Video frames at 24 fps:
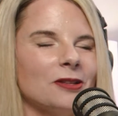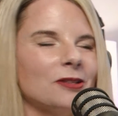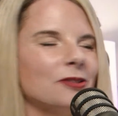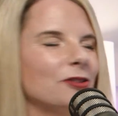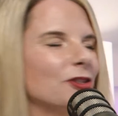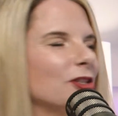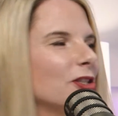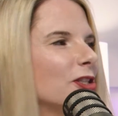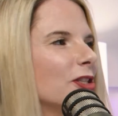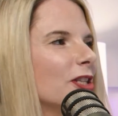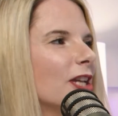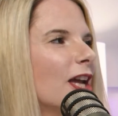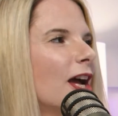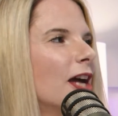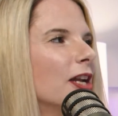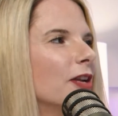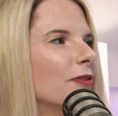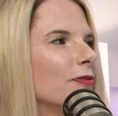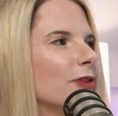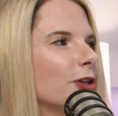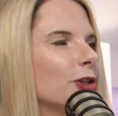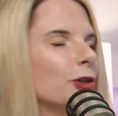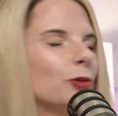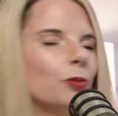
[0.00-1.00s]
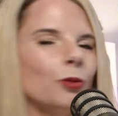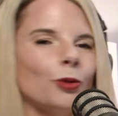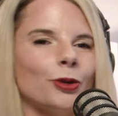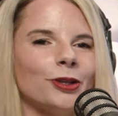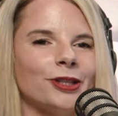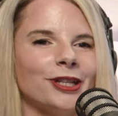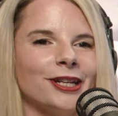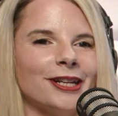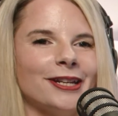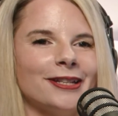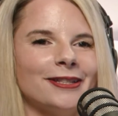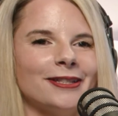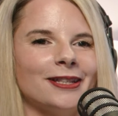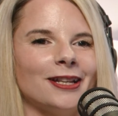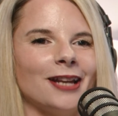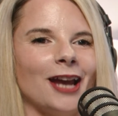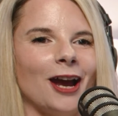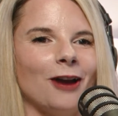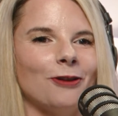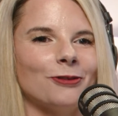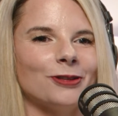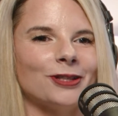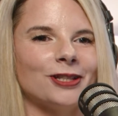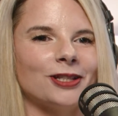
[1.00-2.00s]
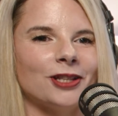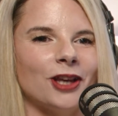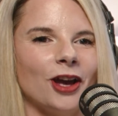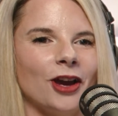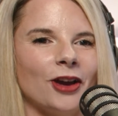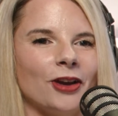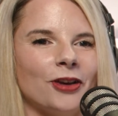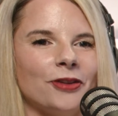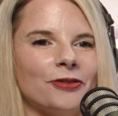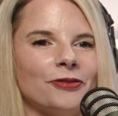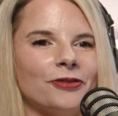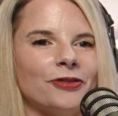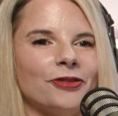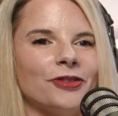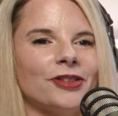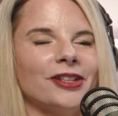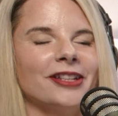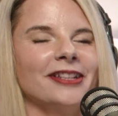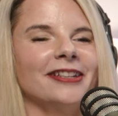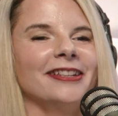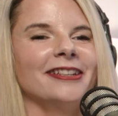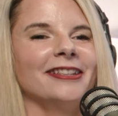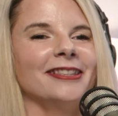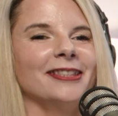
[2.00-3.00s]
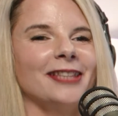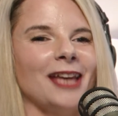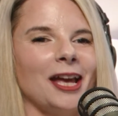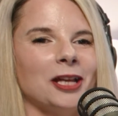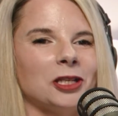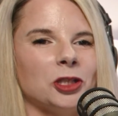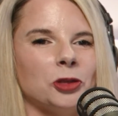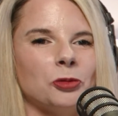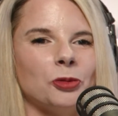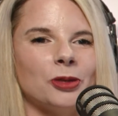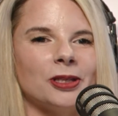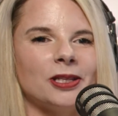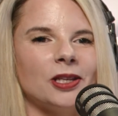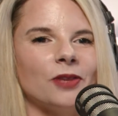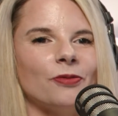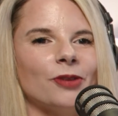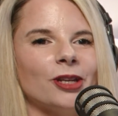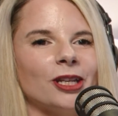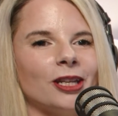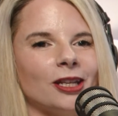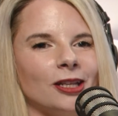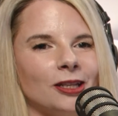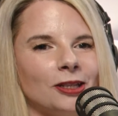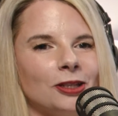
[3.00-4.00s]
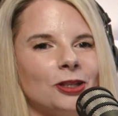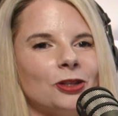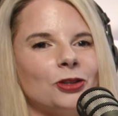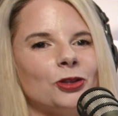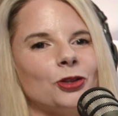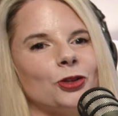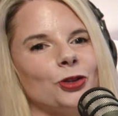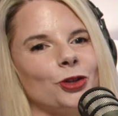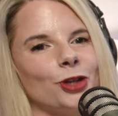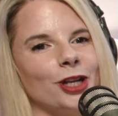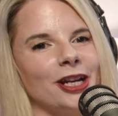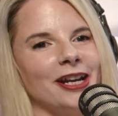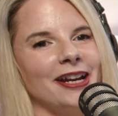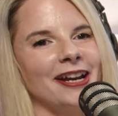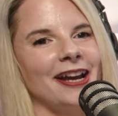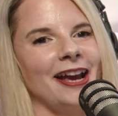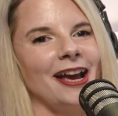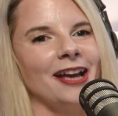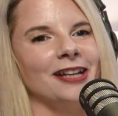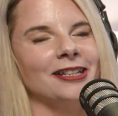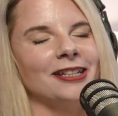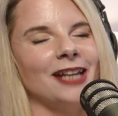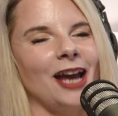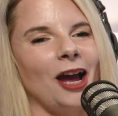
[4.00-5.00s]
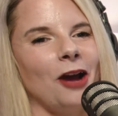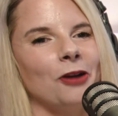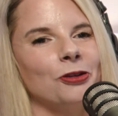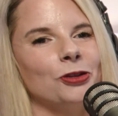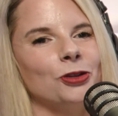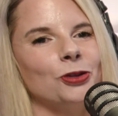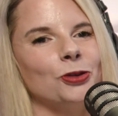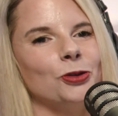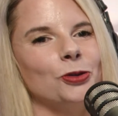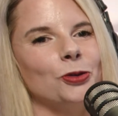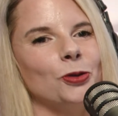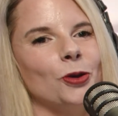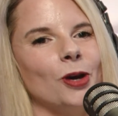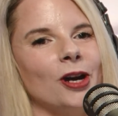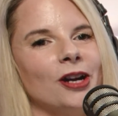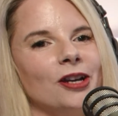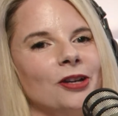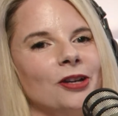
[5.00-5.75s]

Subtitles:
just kind of explore the ins and outs of that specific industry and how you